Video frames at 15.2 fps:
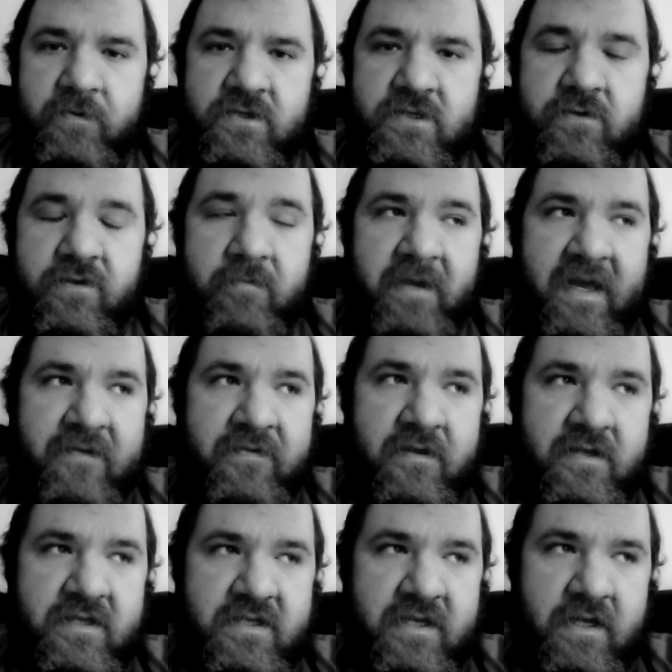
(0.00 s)
So the math in
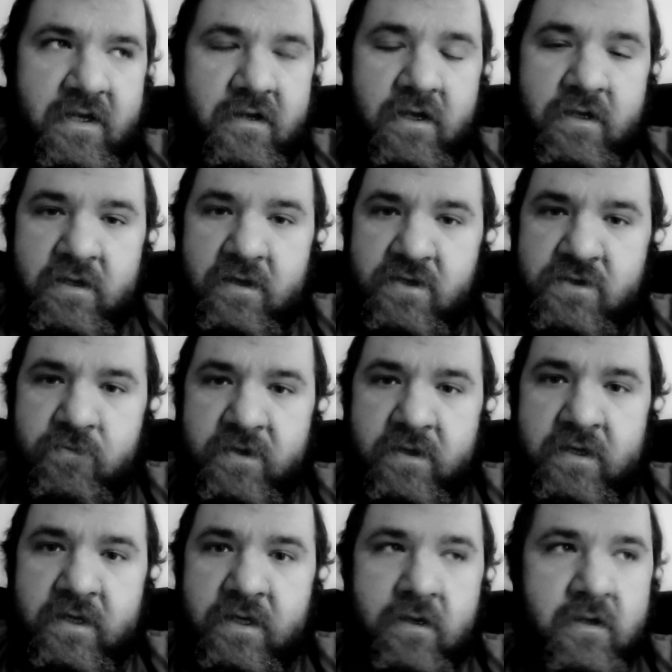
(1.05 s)
the Senate is
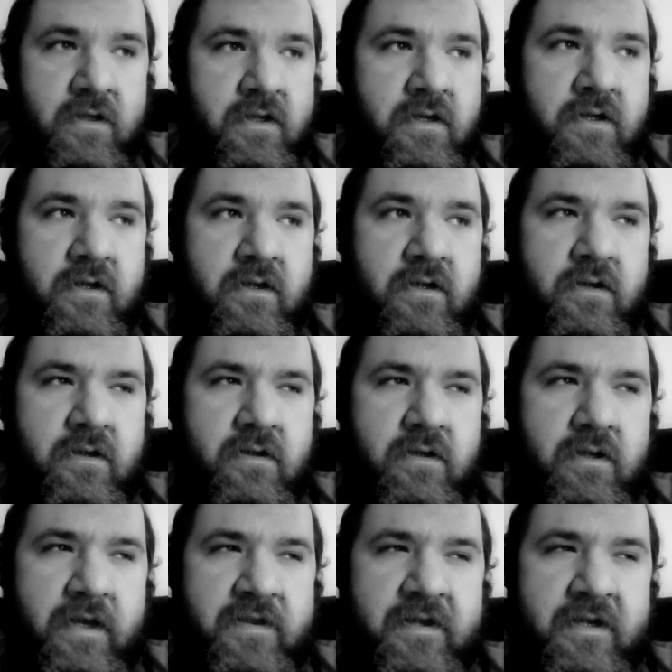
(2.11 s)
really,
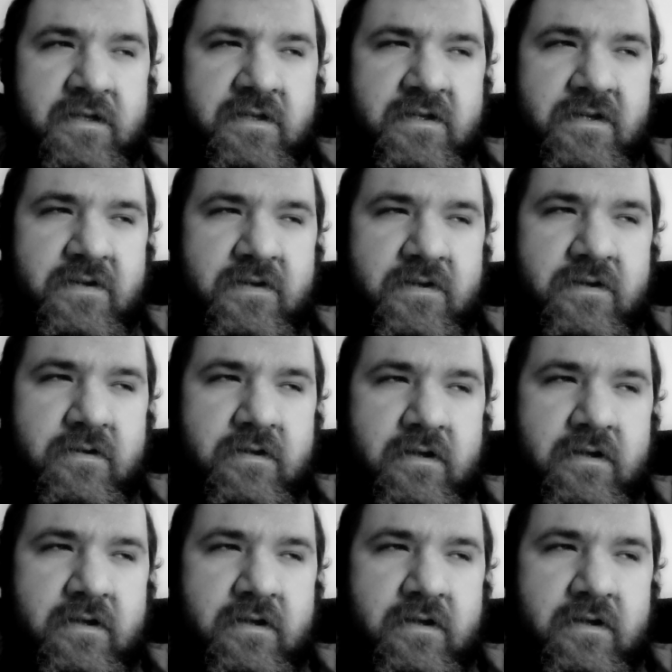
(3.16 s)
I think it's,